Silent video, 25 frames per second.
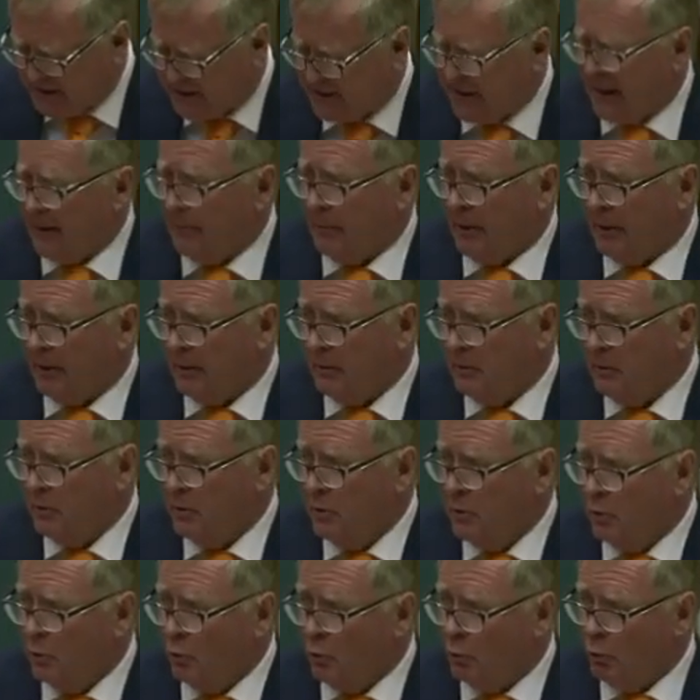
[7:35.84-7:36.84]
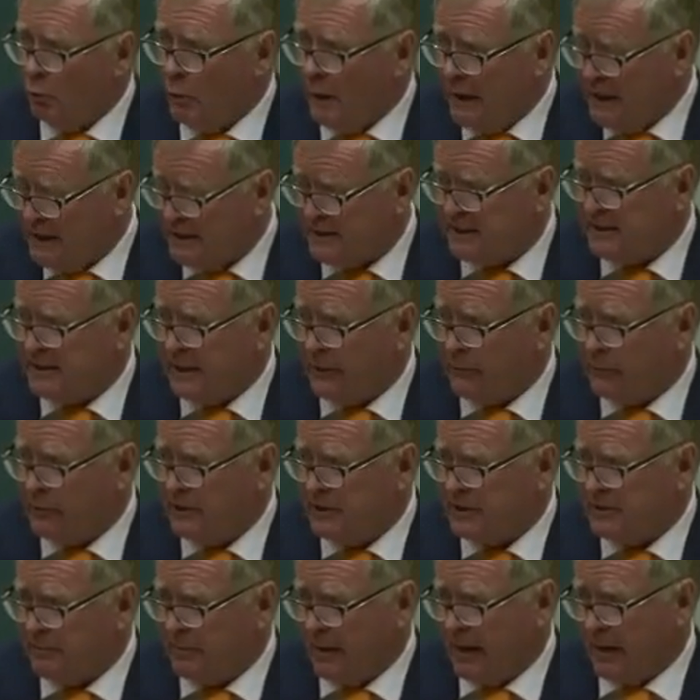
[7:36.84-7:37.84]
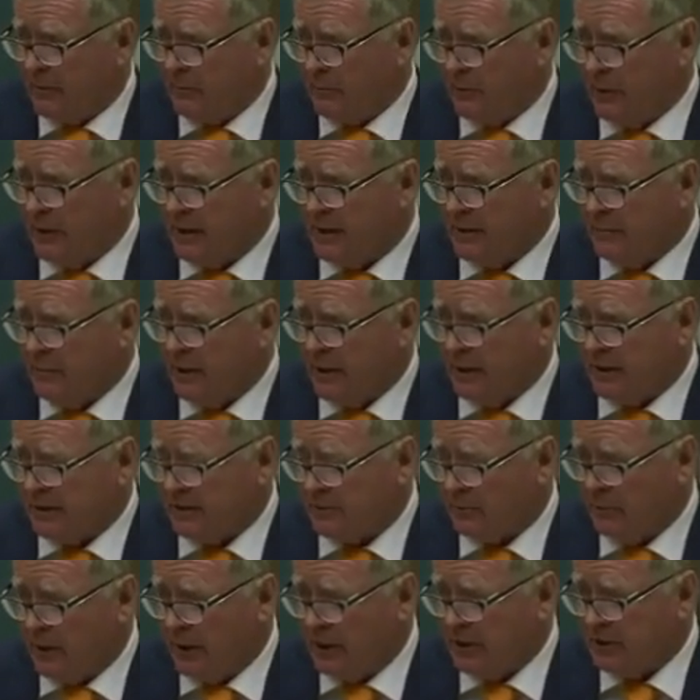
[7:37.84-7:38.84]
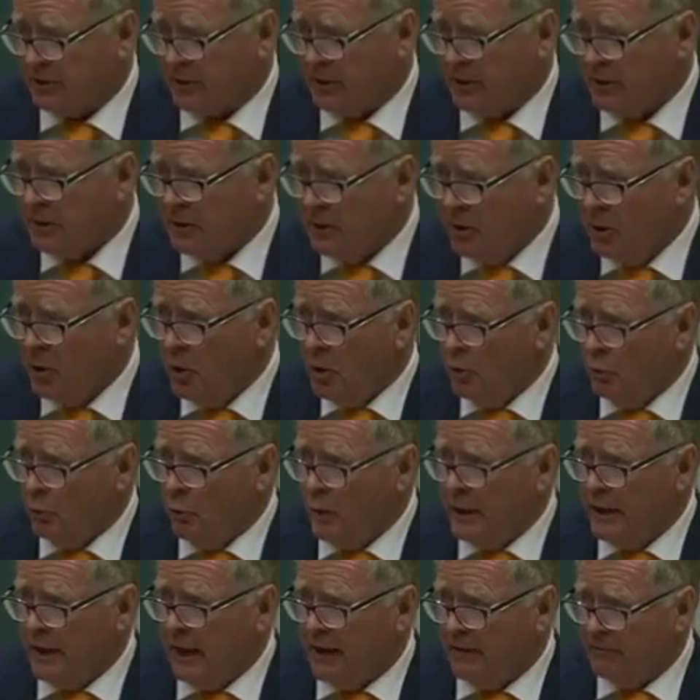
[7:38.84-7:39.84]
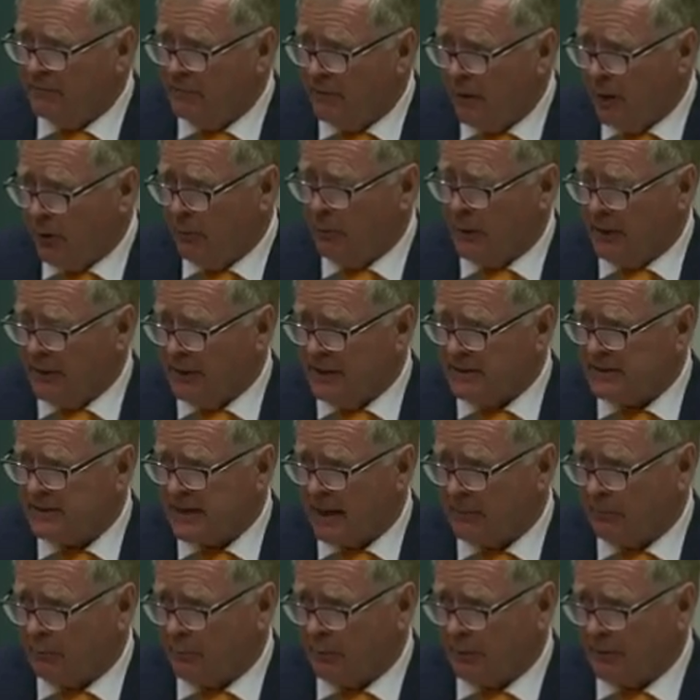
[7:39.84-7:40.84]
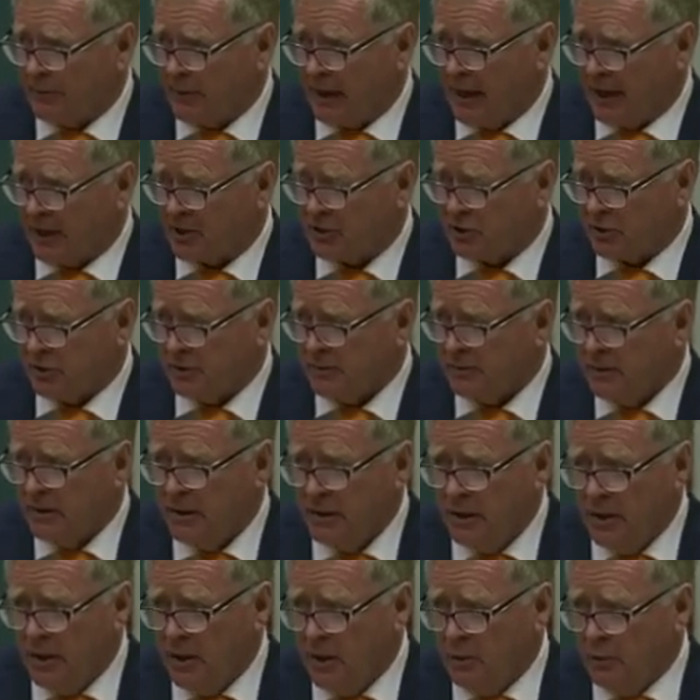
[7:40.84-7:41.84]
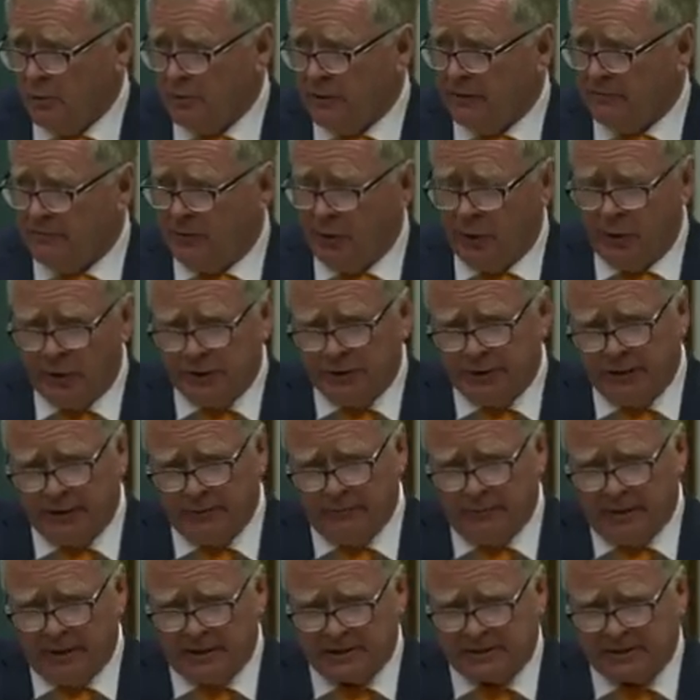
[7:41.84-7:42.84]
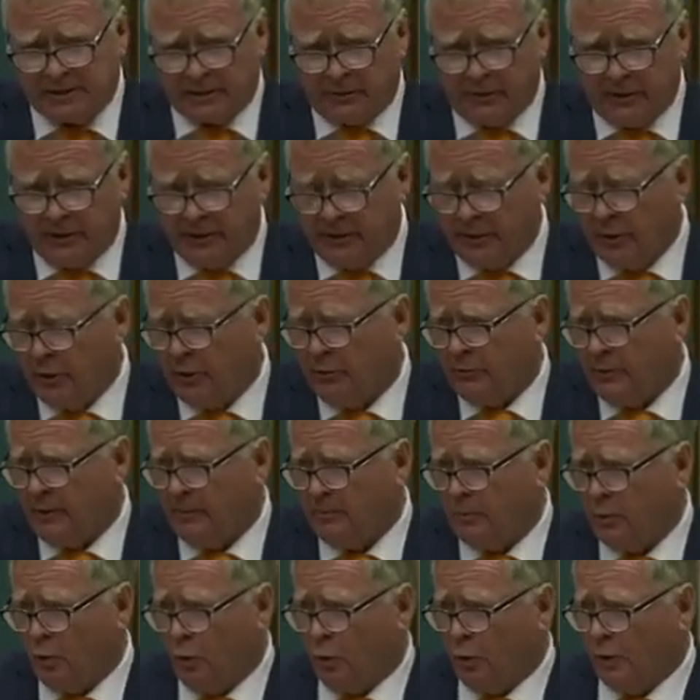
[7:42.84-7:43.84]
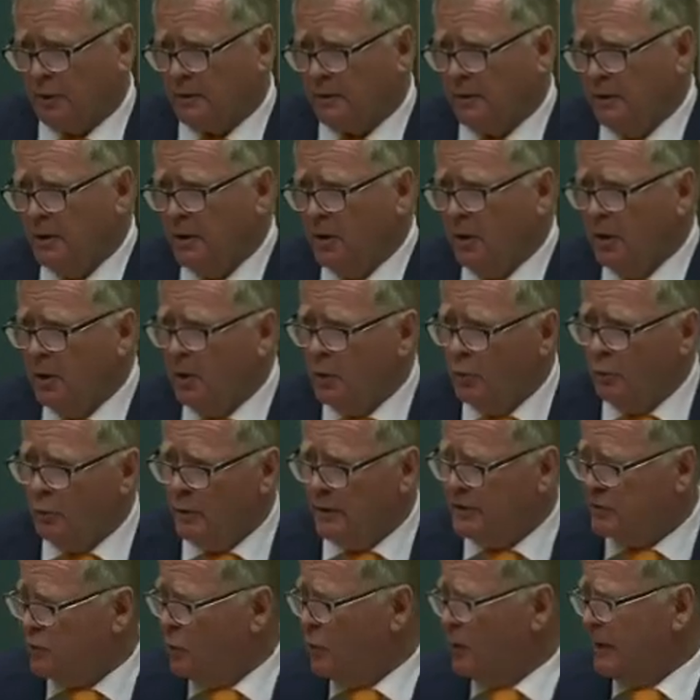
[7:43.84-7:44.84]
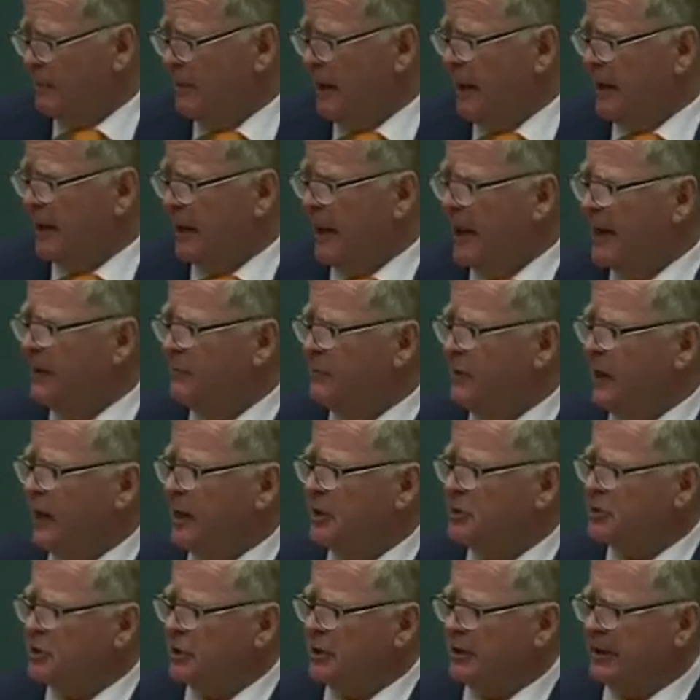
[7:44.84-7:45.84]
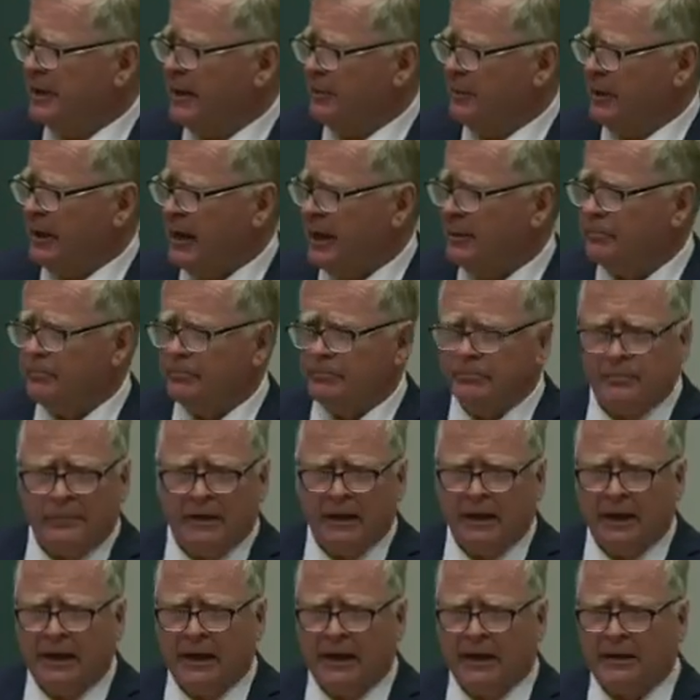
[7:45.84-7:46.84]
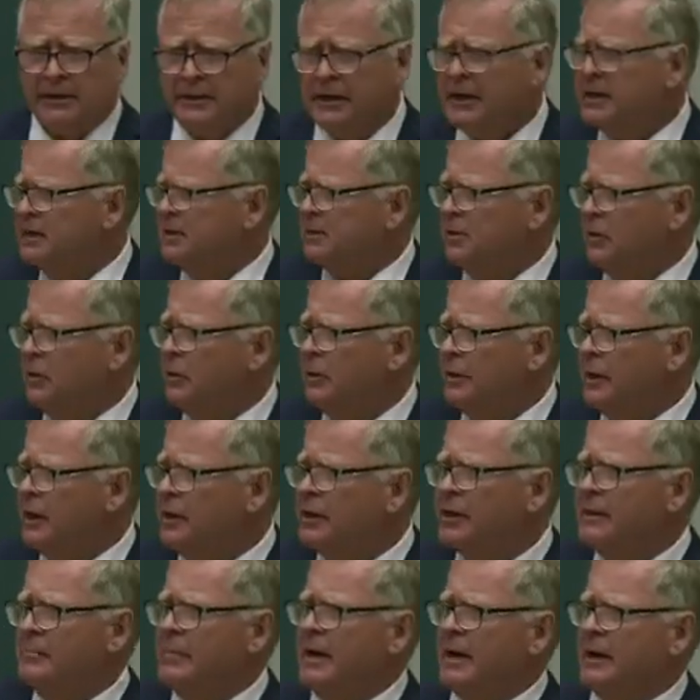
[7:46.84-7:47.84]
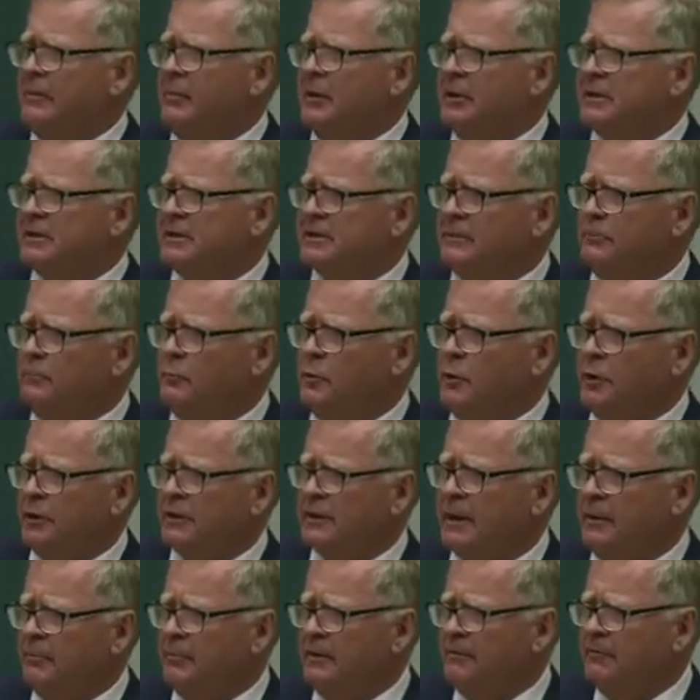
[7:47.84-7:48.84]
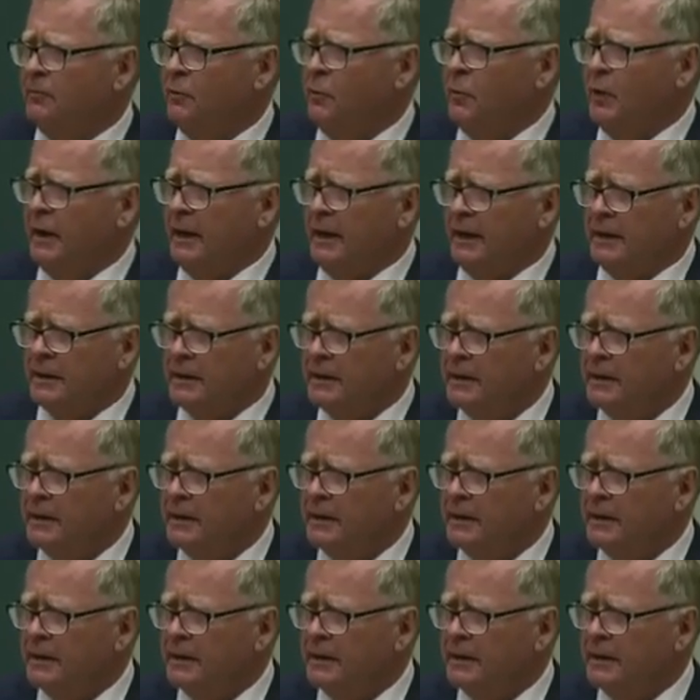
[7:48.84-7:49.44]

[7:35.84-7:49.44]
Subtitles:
government, we're serious about recommitting to Asia. We are following this up with action. You've heard the Minister in her report. We talk about aviation coming up. And yes, I know there may have been some work done beforehand.